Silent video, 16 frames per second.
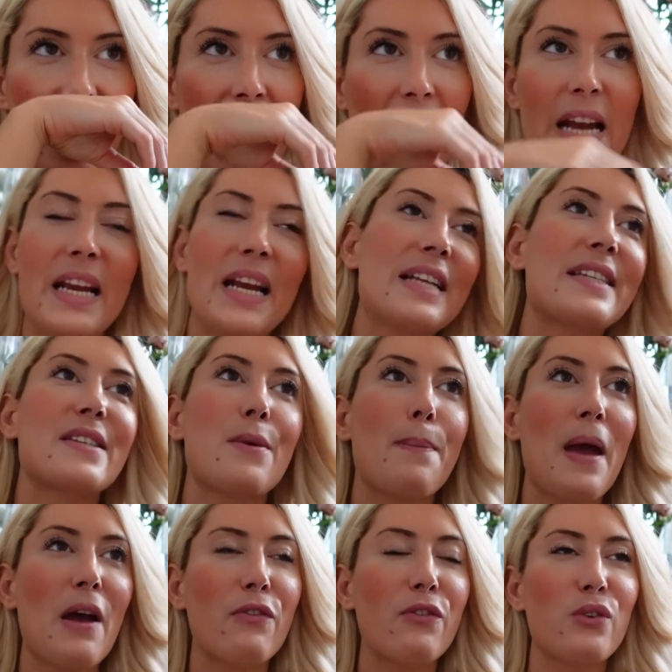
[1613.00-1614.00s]
And it's a
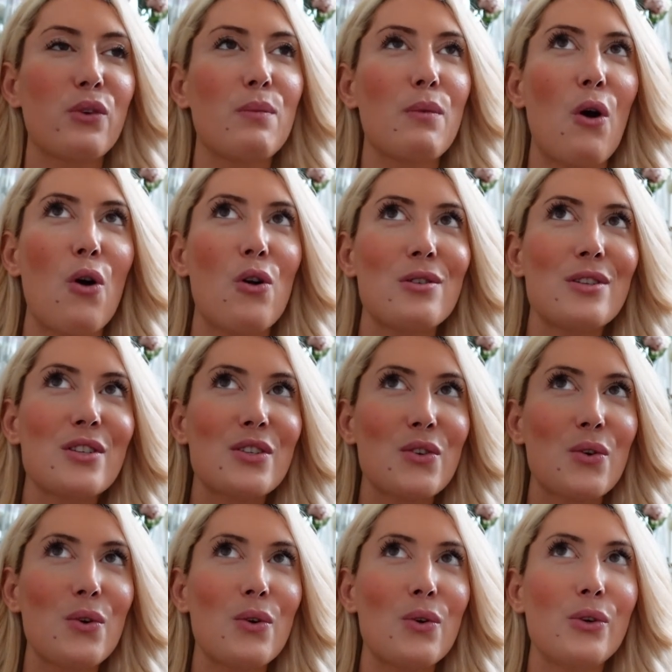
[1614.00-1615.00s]
perfume
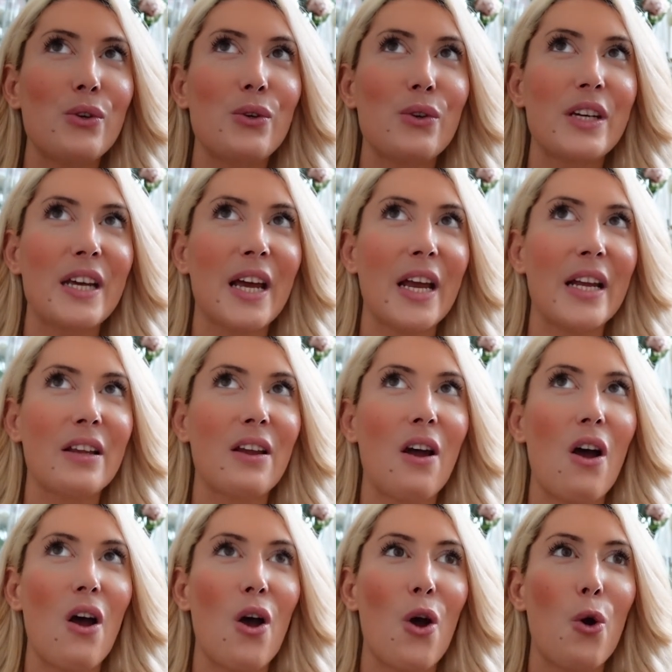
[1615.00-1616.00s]
also you can
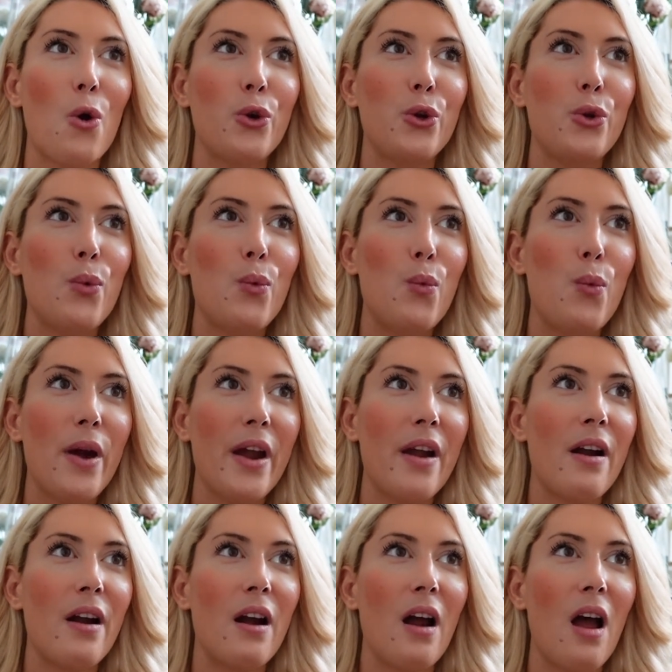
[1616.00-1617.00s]

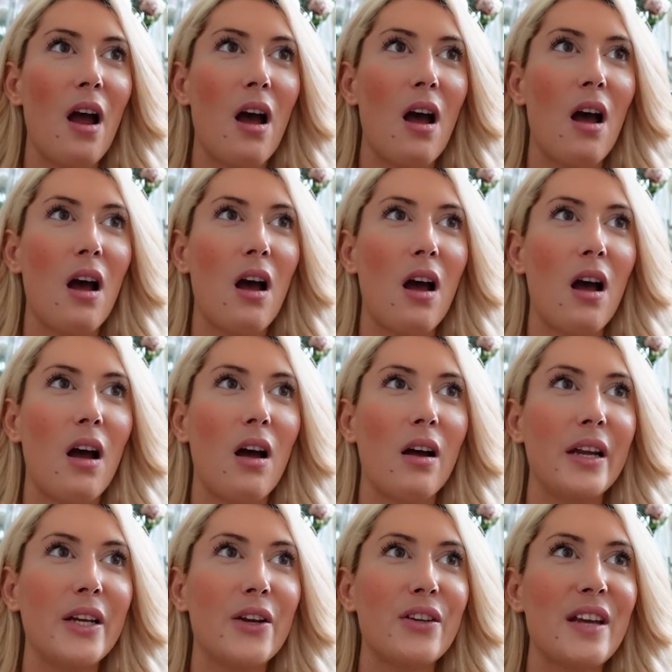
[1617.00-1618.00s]
wear
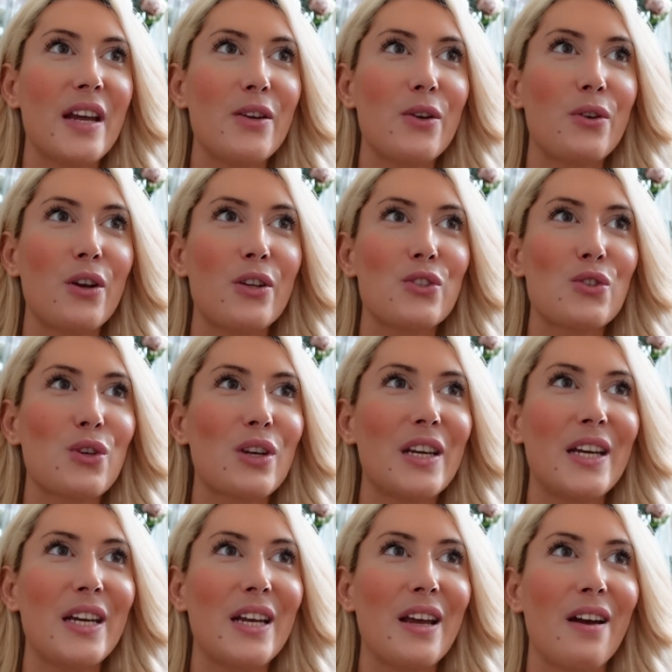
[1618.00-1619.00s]
in a day. You're not
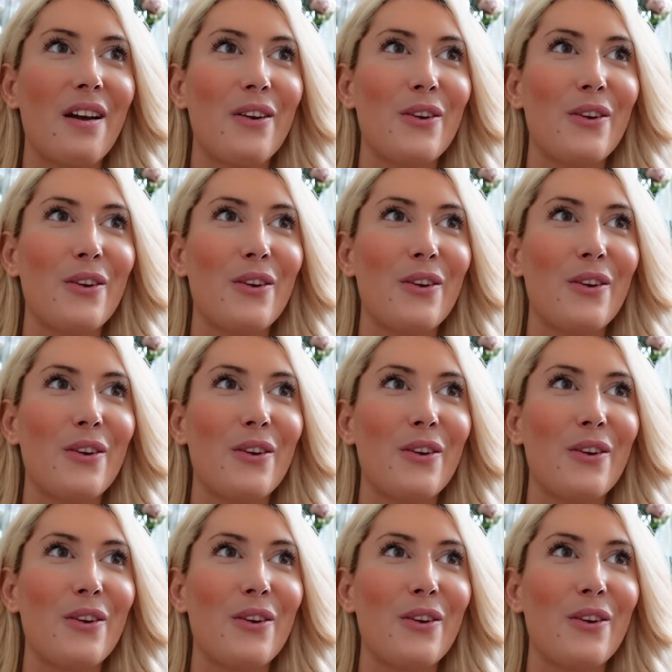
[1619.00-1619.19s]
really,